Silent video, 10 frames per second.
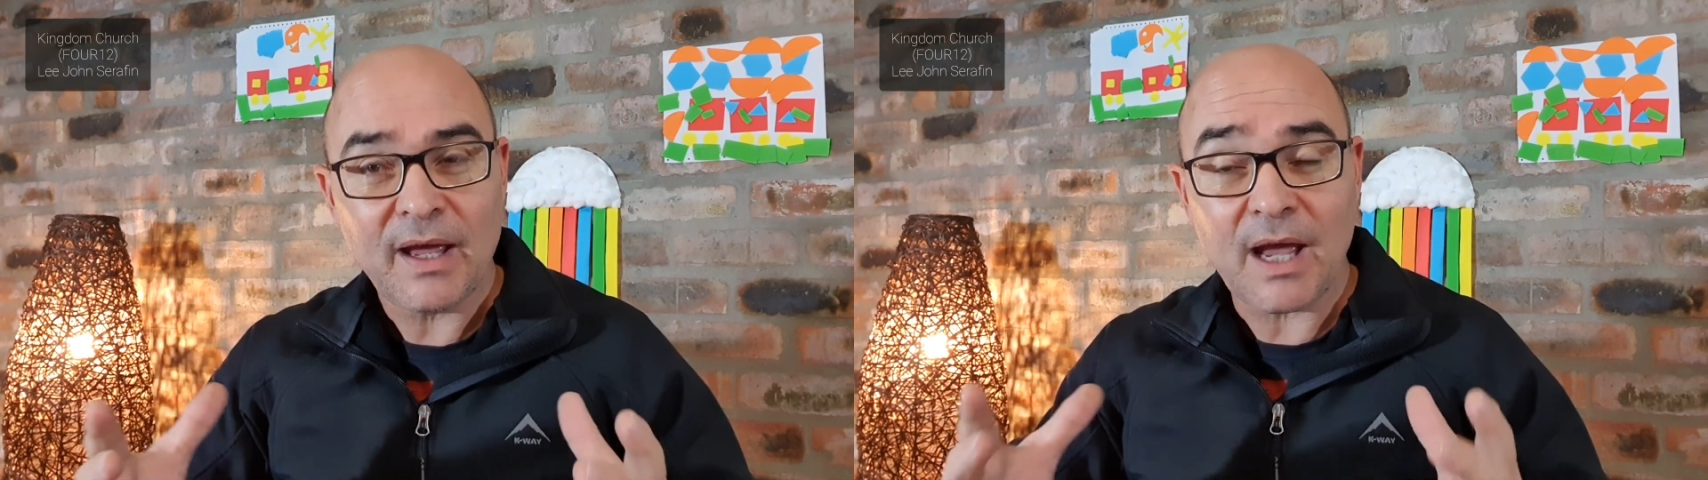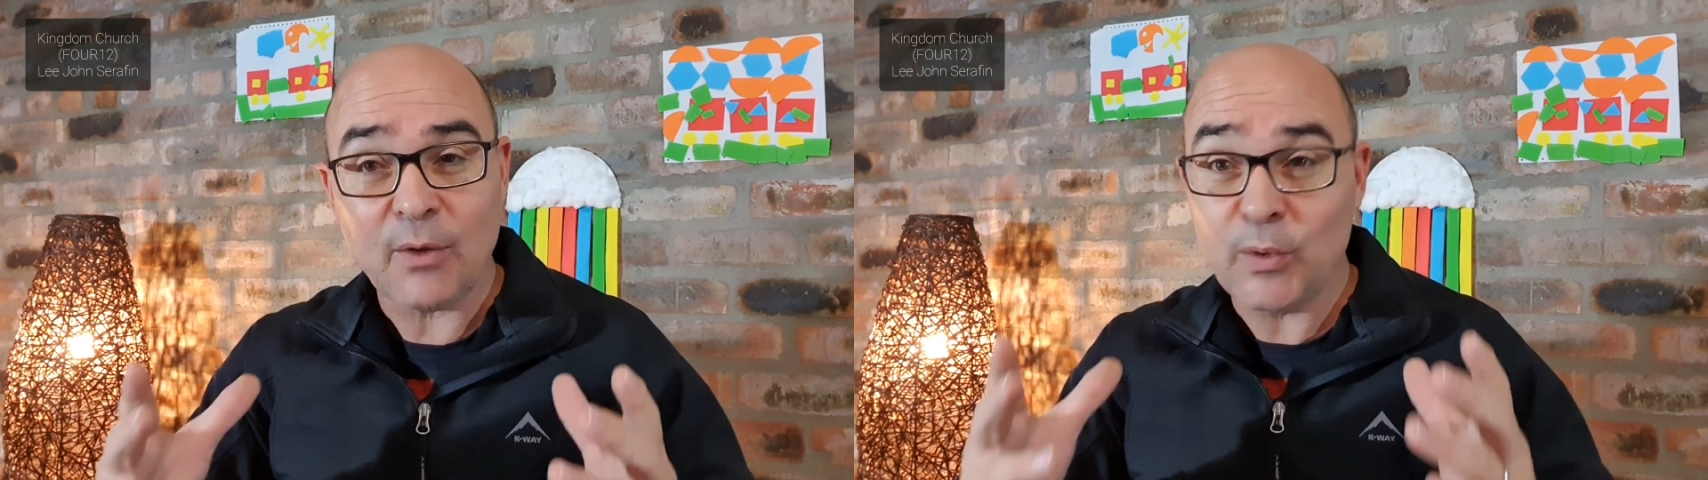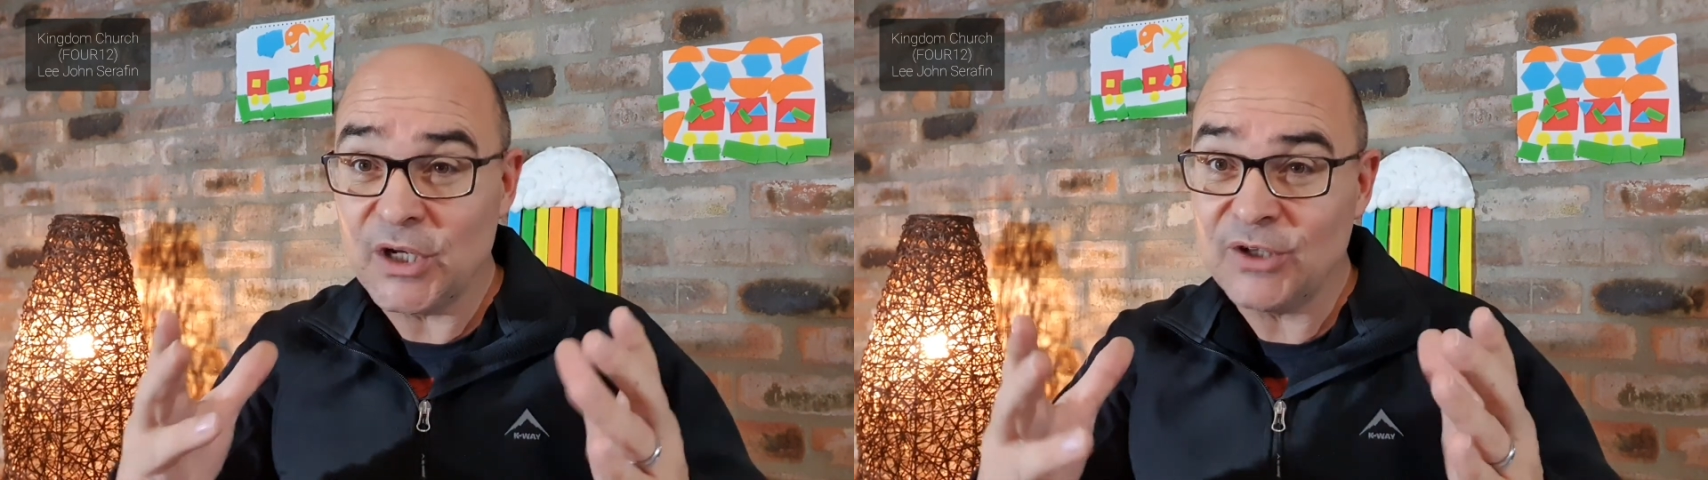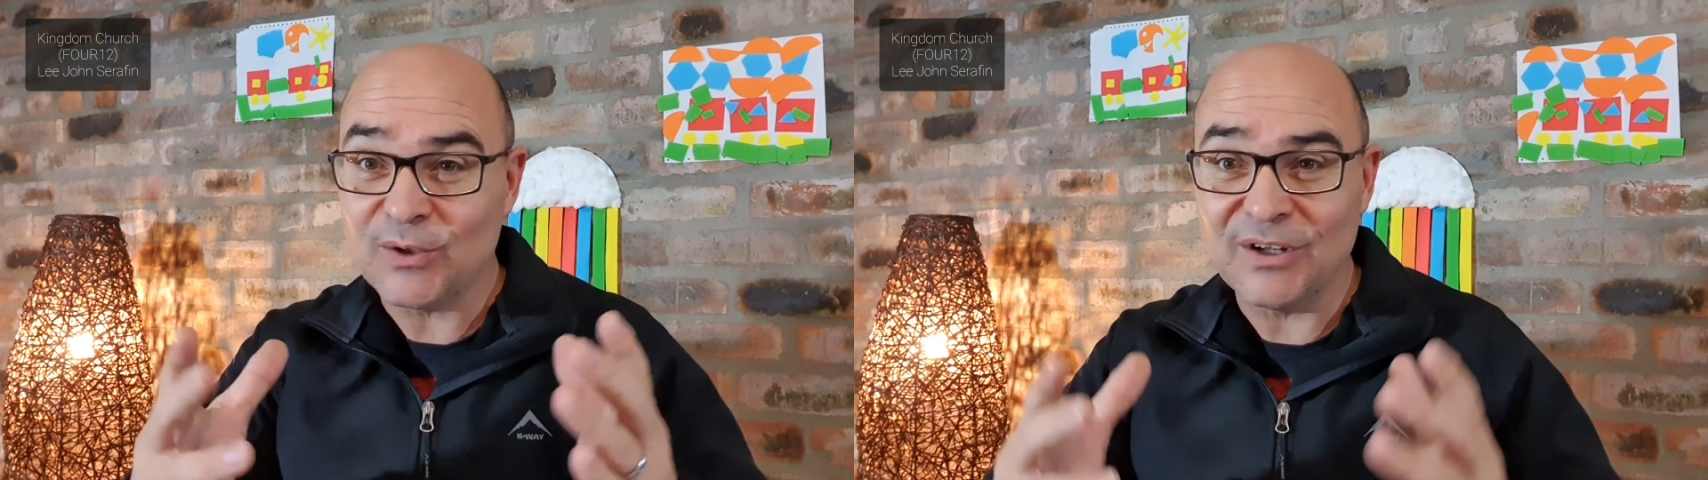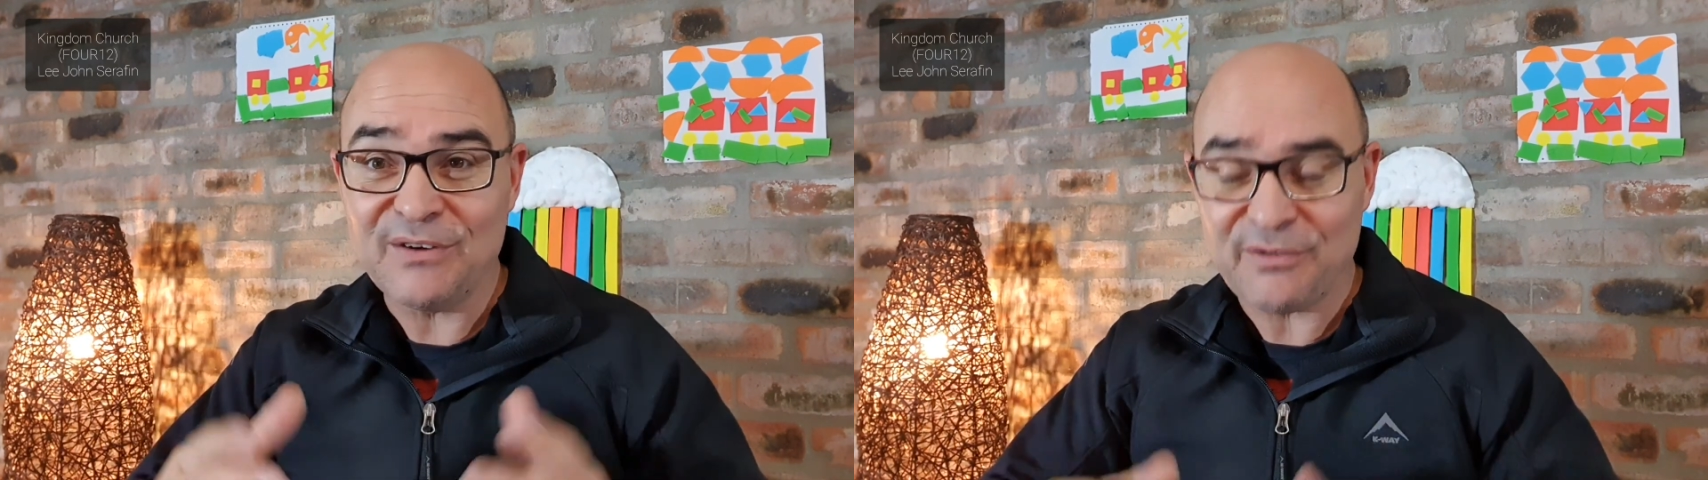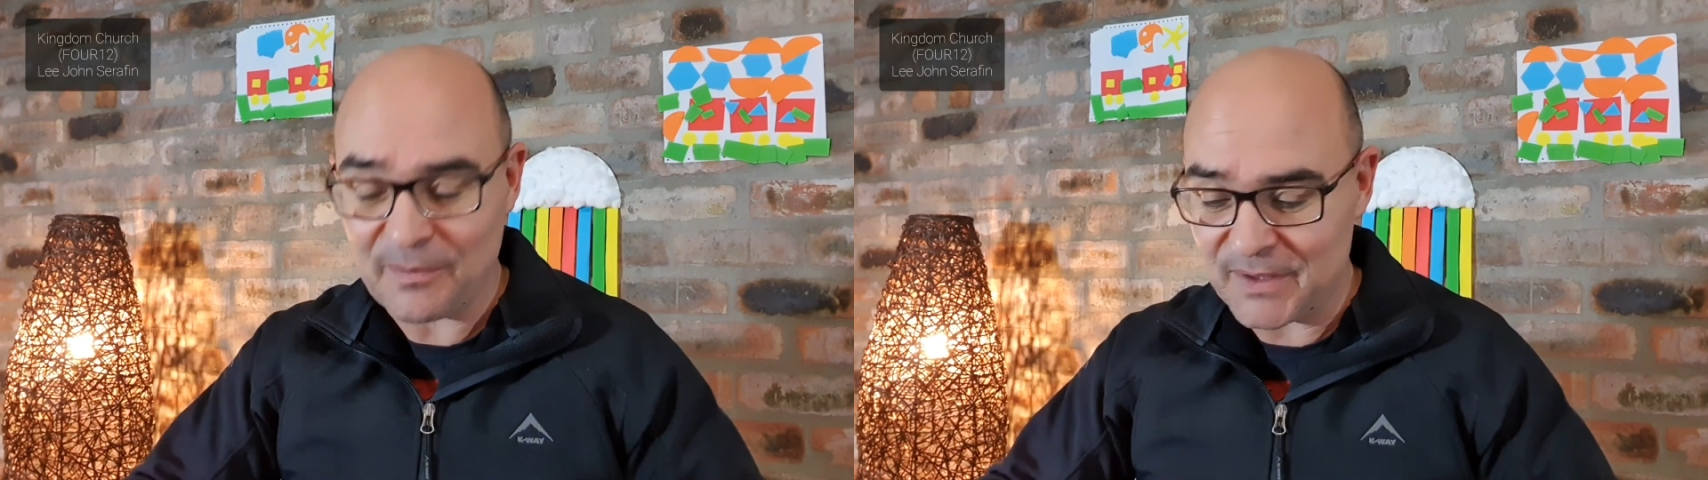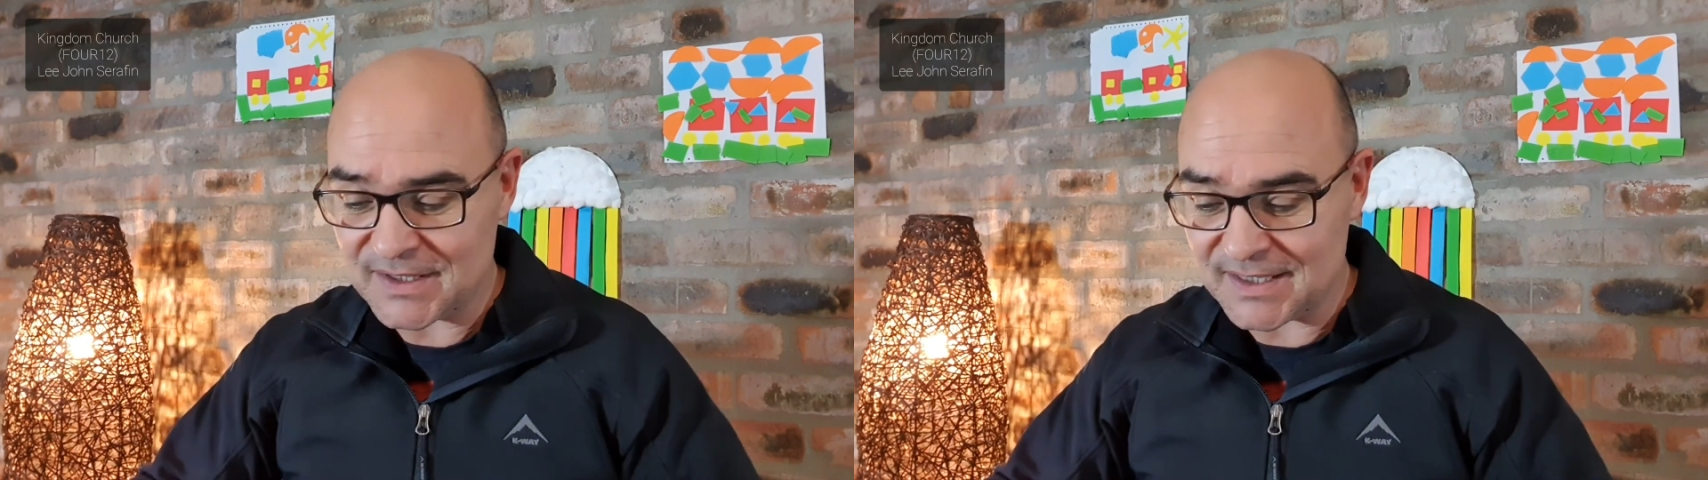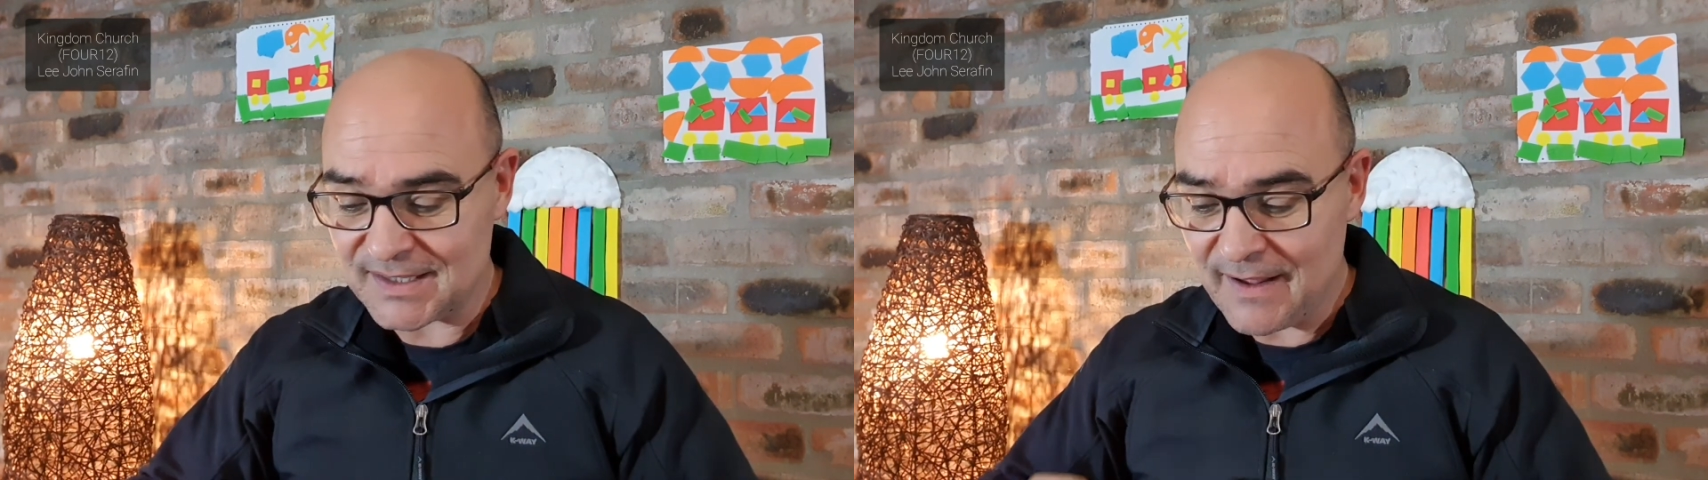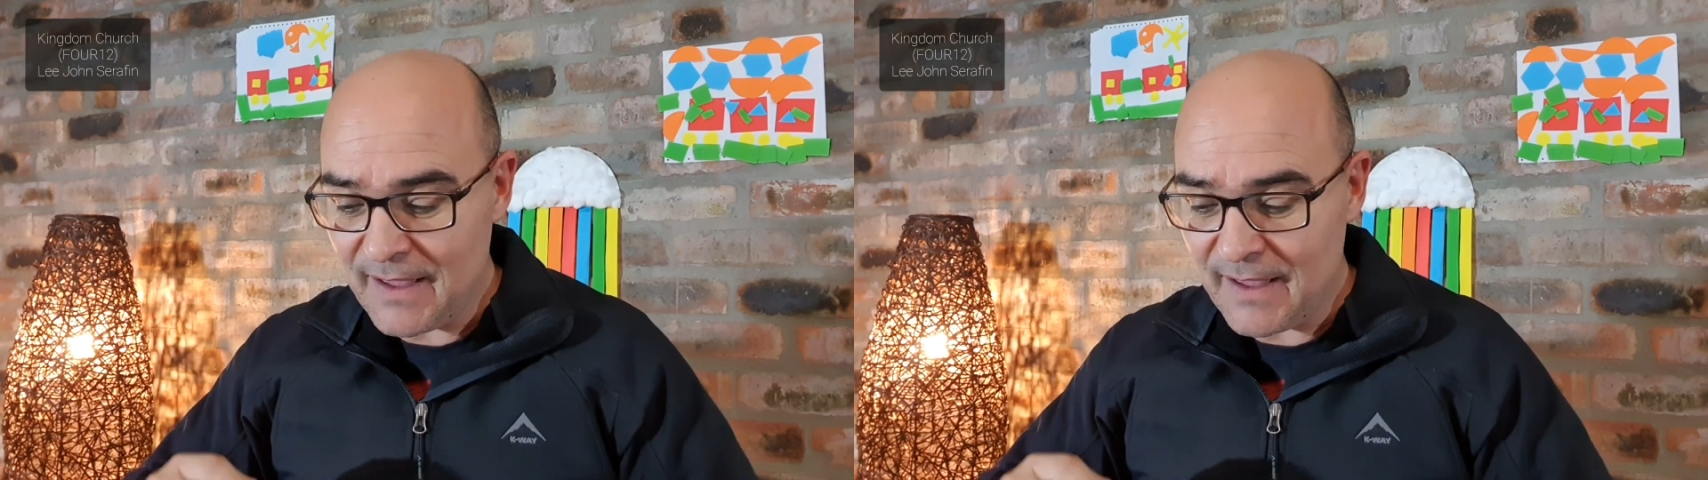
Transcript: and we need to learn from this, is